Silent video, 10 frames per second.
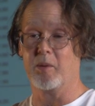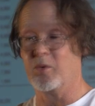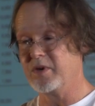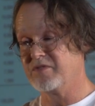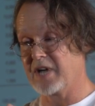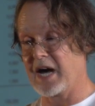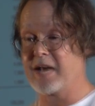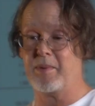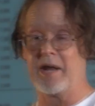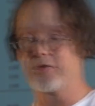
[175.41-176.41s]
But we've got
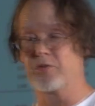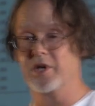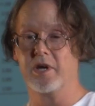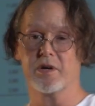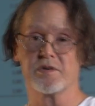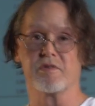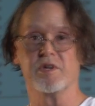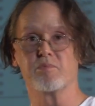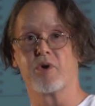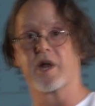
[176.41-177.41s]
about 3 years of
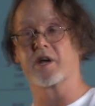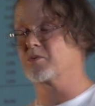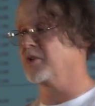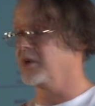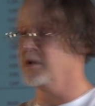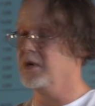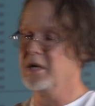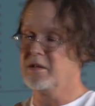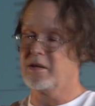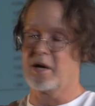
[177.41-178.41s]
these products
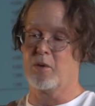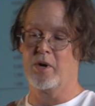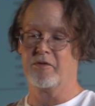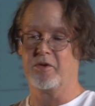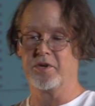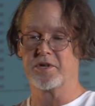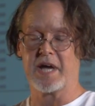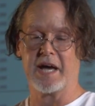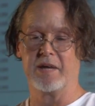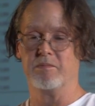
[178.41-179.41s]
that our wonderful
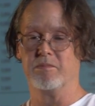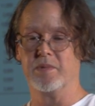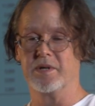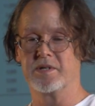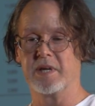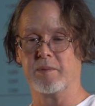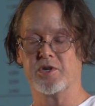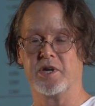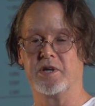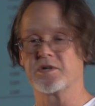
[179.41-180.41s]
design team of
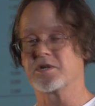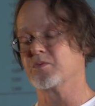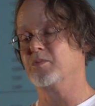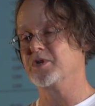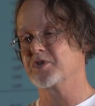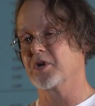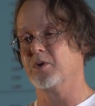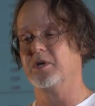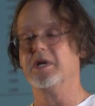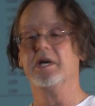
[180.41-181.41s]
geniuses will be showing